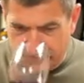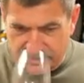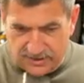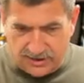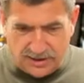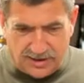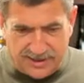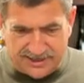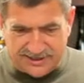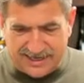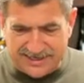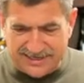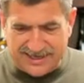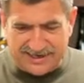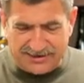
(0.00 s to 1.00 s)
Oh, and it's
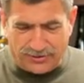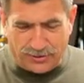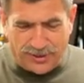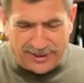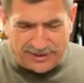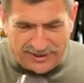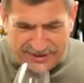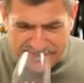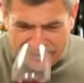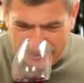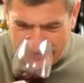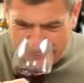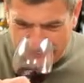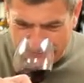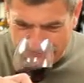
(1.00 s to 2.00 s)
got that oily,
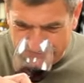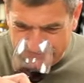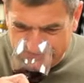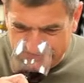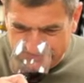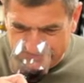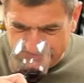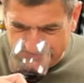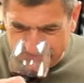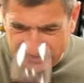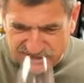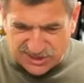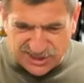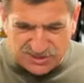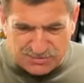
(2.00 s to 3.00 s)

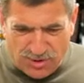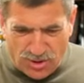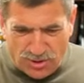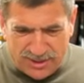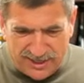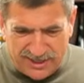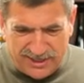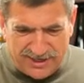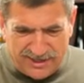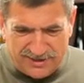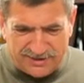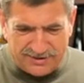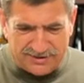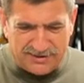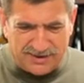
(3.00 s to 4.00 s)
smoky
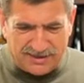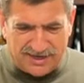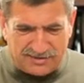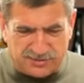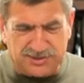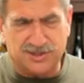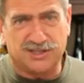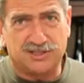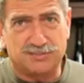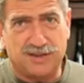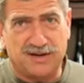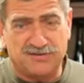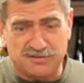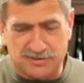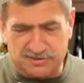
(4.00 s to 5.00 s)
and that's what you
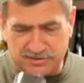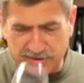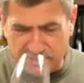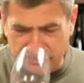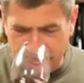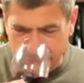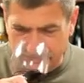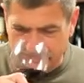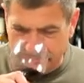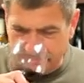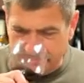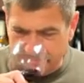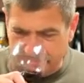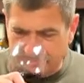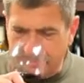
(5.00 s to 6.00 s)
expect from this grape.
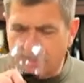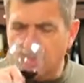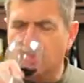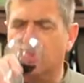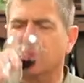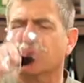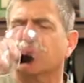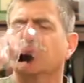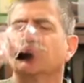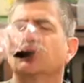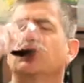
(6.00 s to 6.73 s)
Mm-hmm.